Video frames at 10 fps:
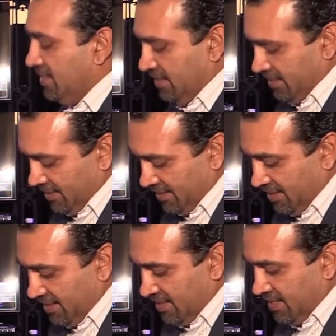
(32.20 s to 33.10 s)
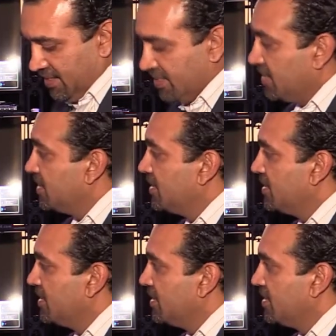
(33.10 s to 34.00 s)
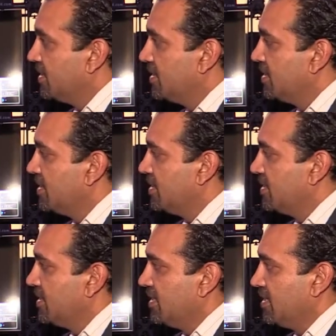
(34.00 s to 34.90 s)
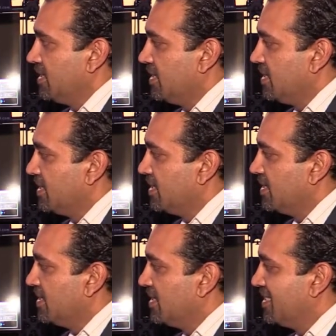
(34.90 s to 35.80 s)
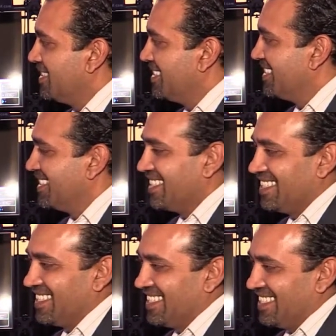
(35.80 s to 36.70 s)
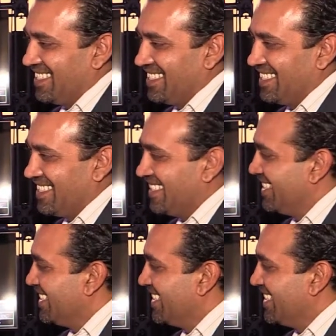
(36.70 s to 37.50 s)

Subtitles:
[no speech]